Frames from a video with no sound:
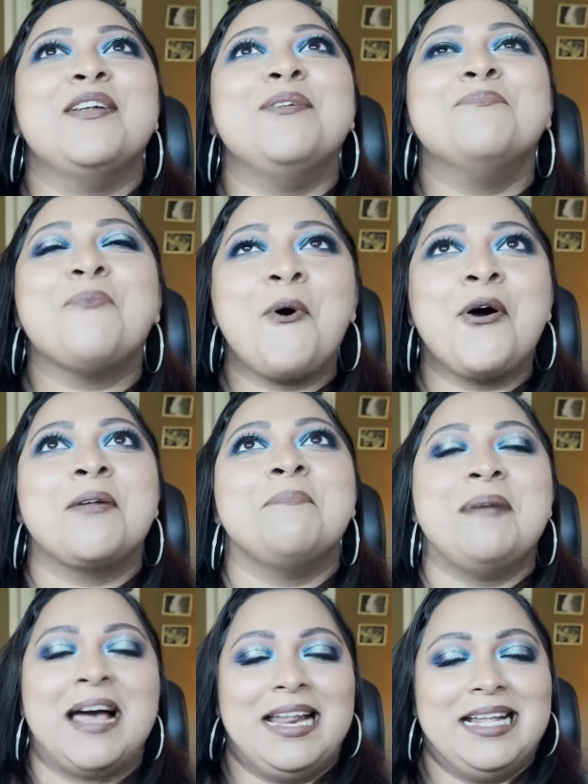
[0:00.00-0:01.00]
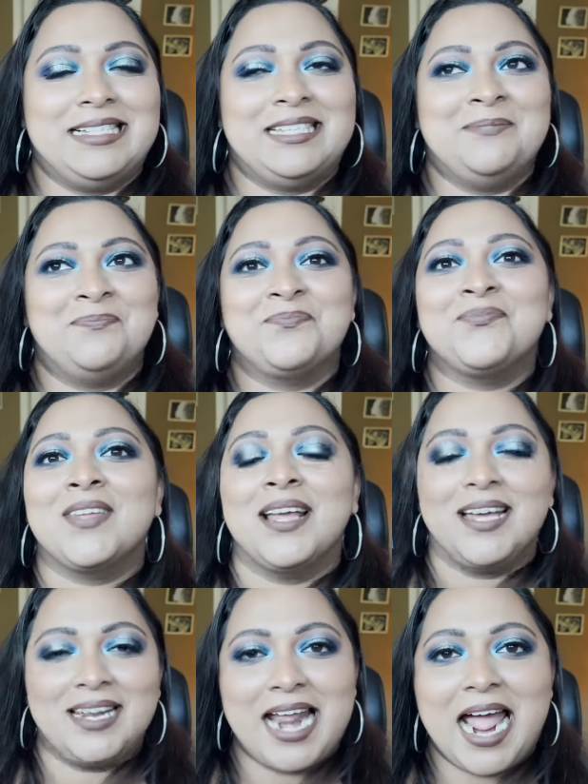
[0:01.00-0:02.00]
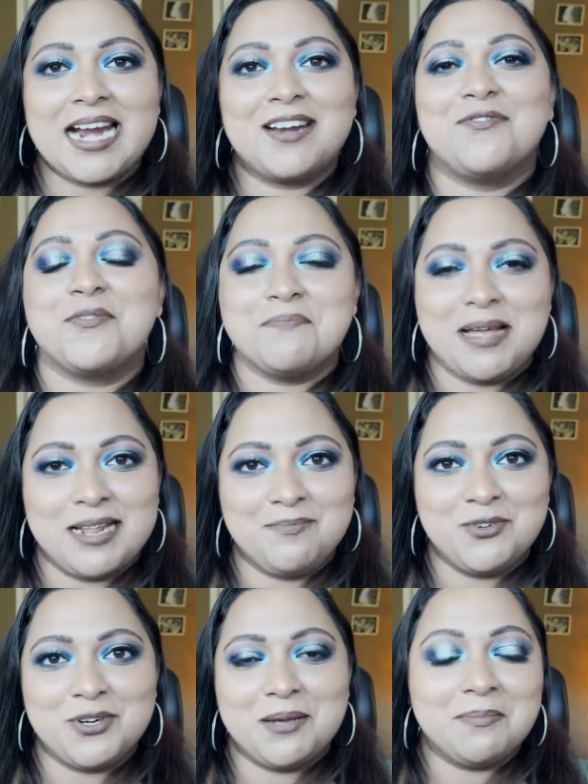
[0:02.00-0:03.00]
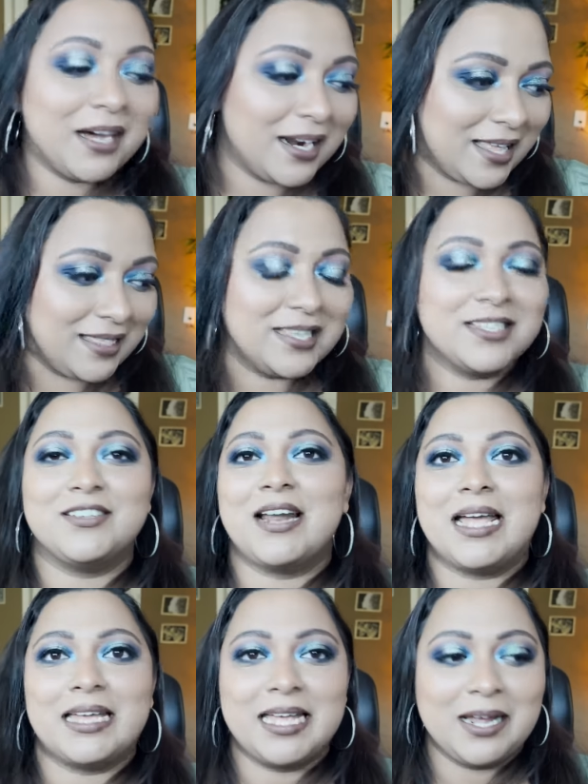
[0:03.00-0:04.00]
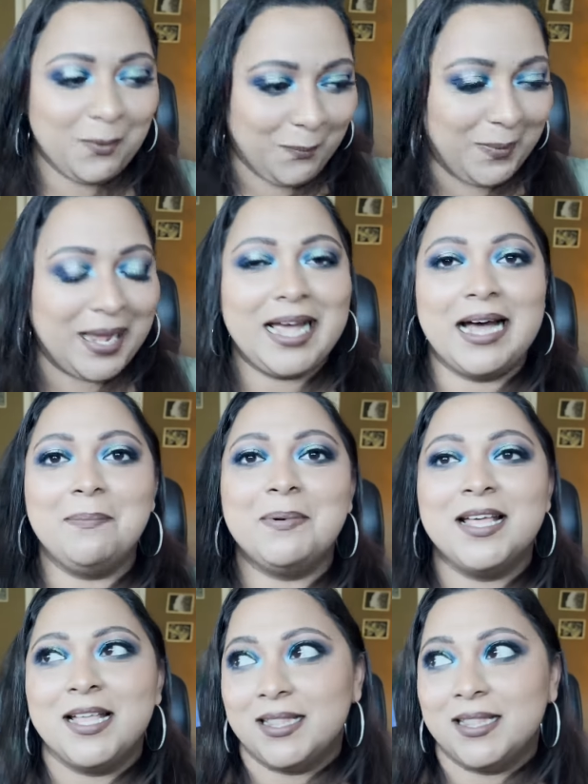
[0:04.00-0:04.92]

more palettes ranked from Bella Beauty Bar in this ranking way up.